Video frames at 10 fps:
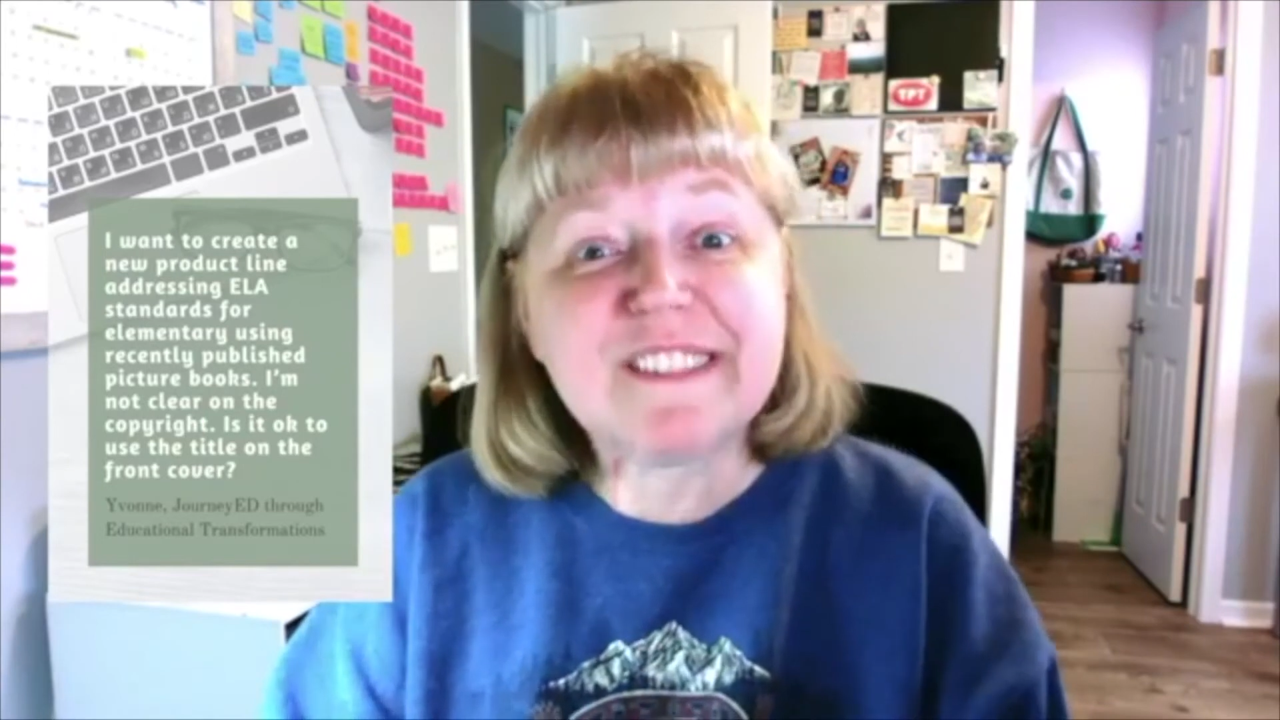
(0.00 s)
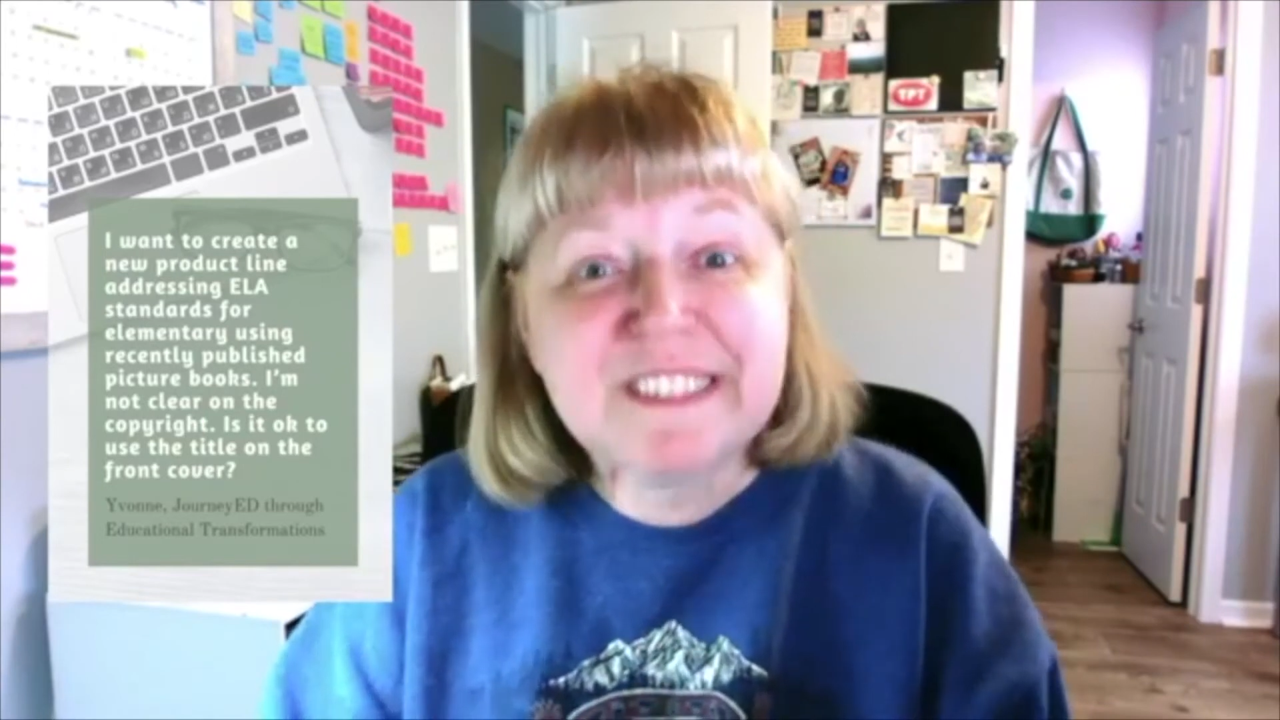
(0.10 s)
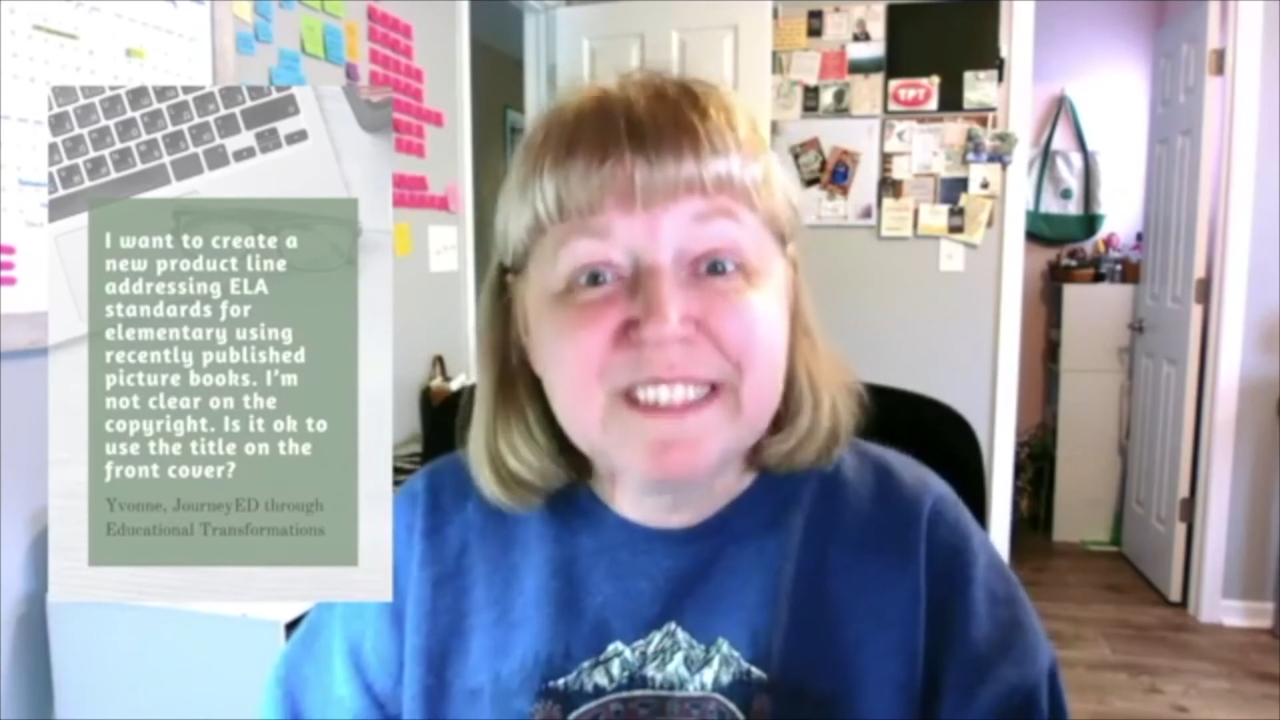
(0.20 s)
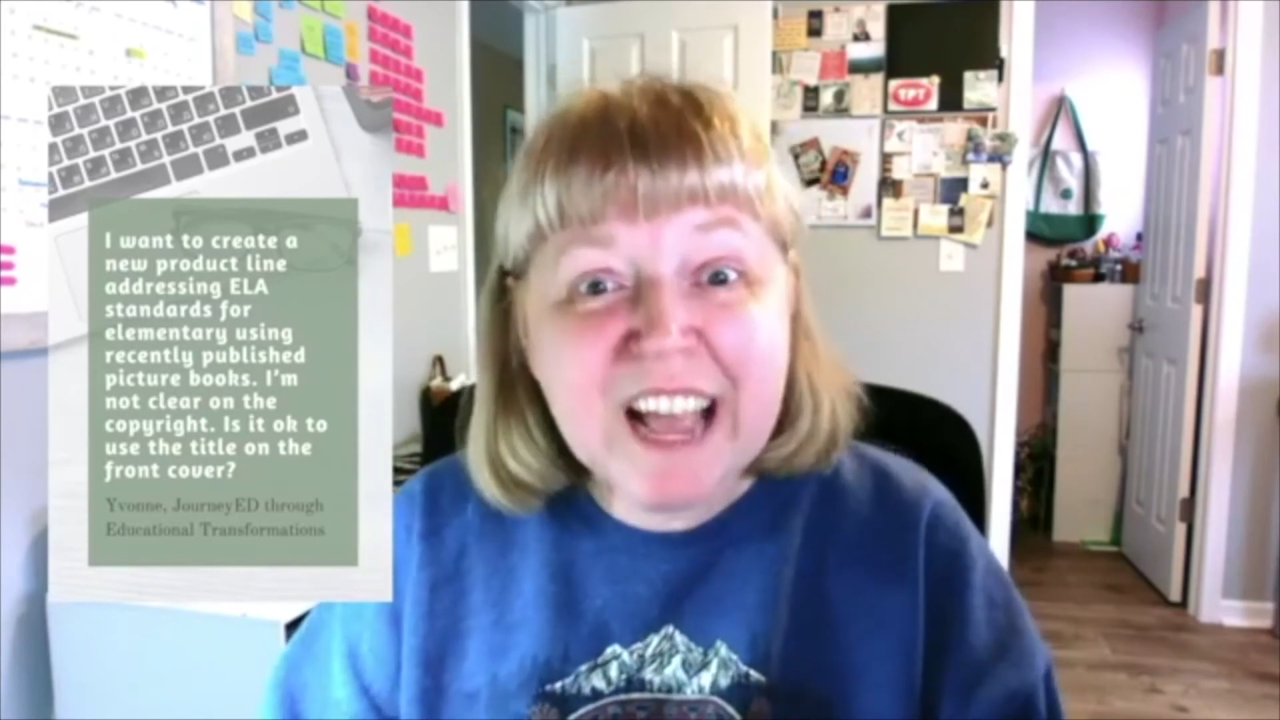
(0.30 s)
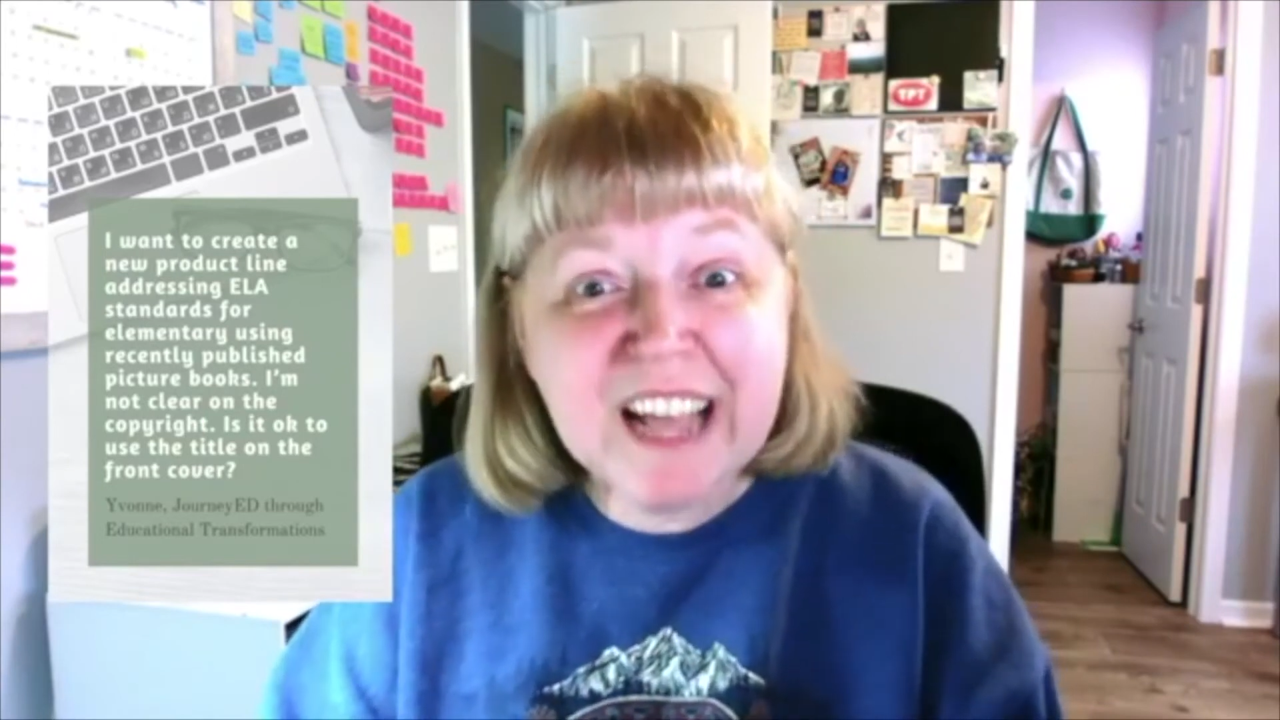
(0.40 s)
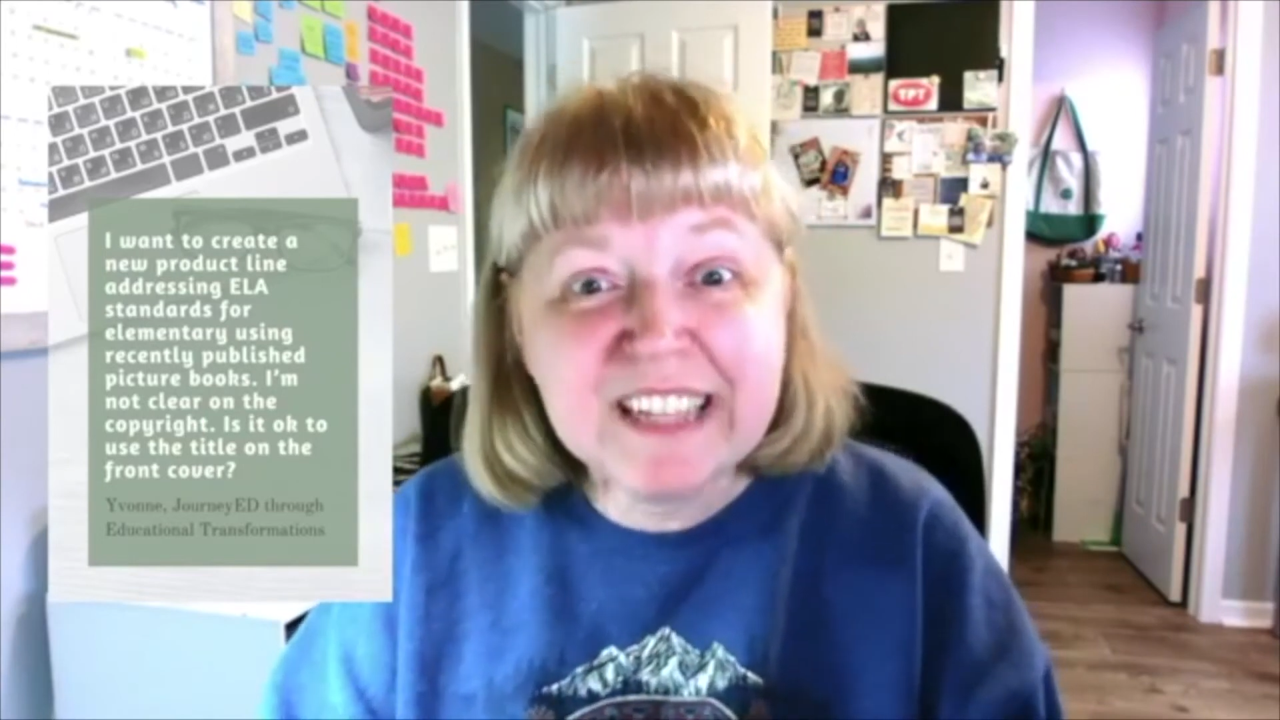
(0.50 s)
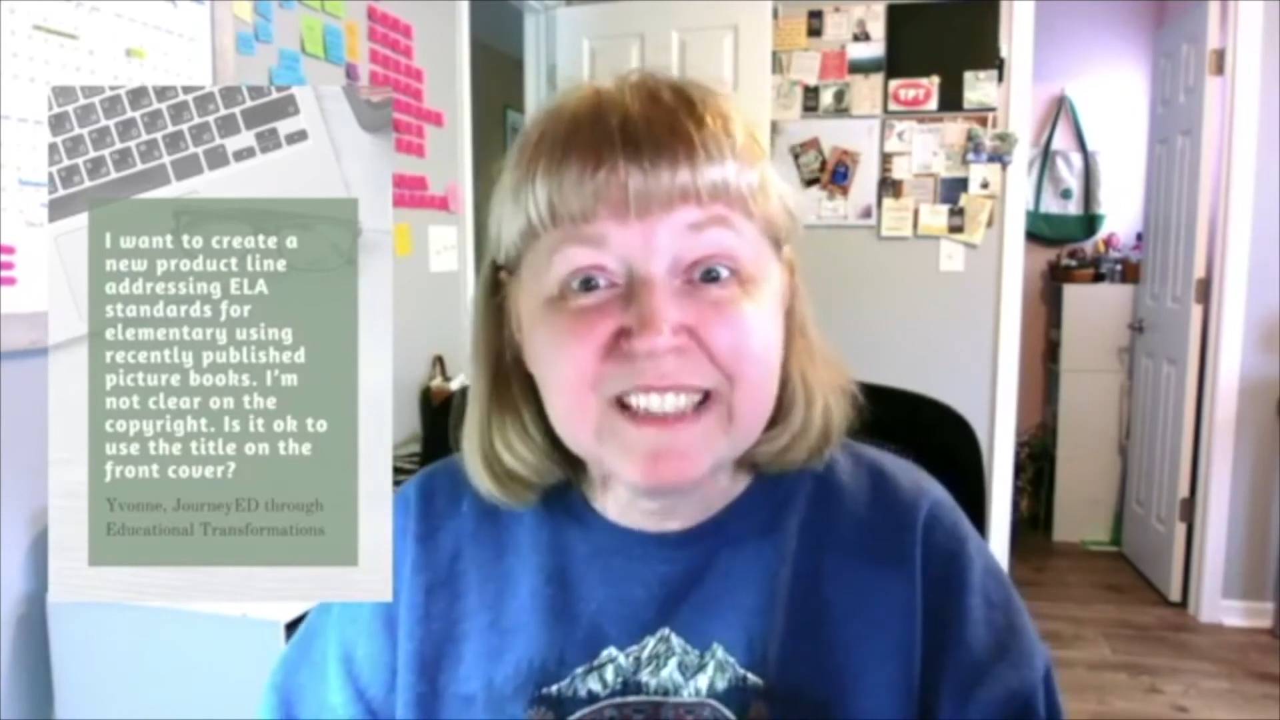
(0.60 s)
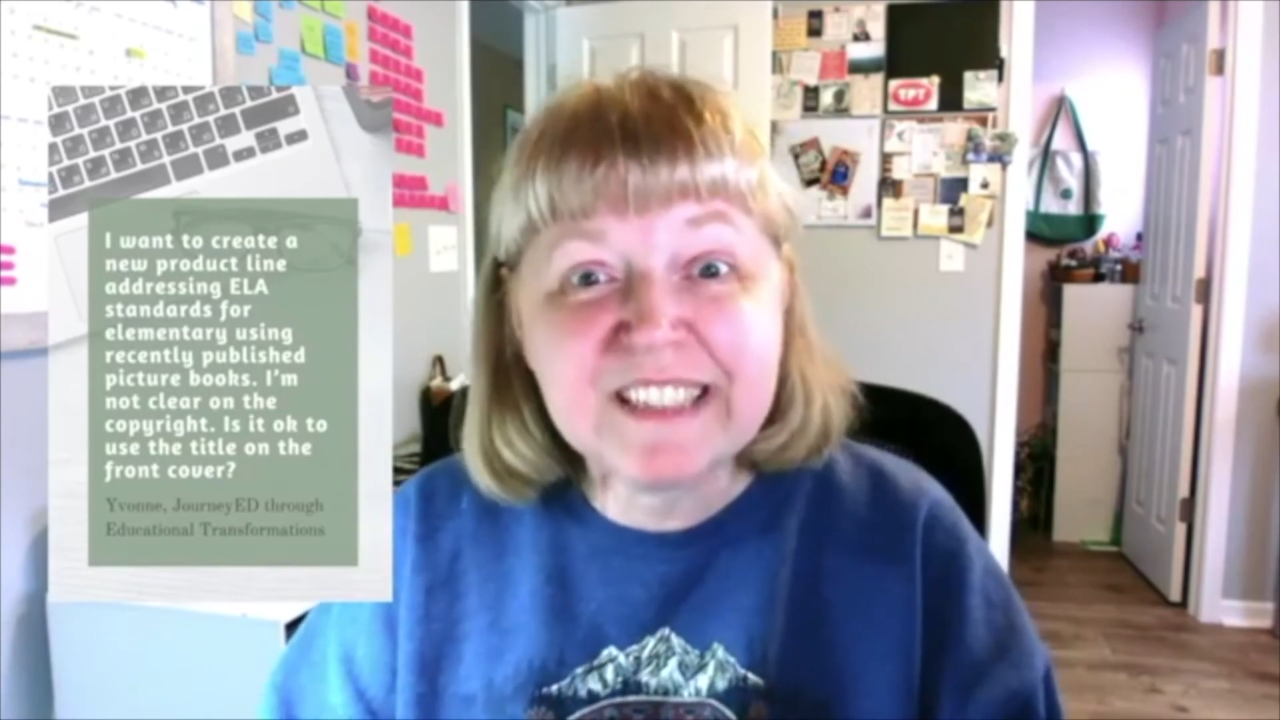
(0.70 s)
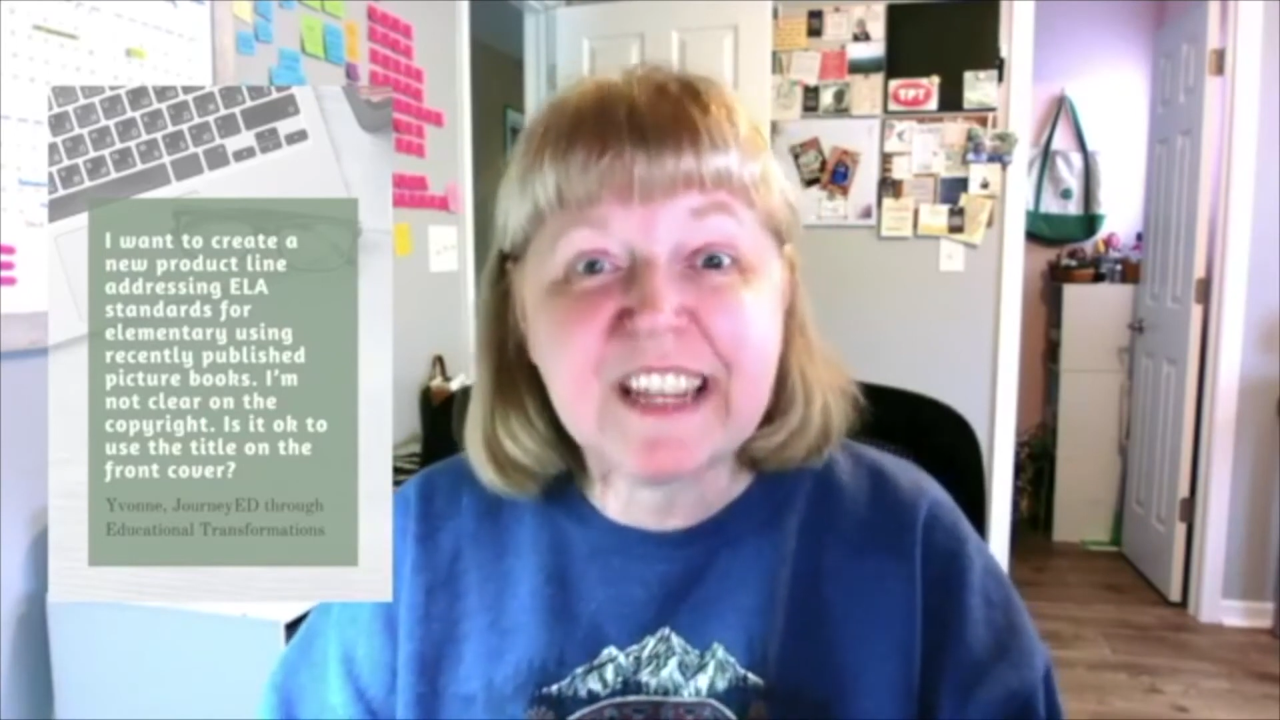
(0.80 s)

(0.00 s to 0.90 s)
tons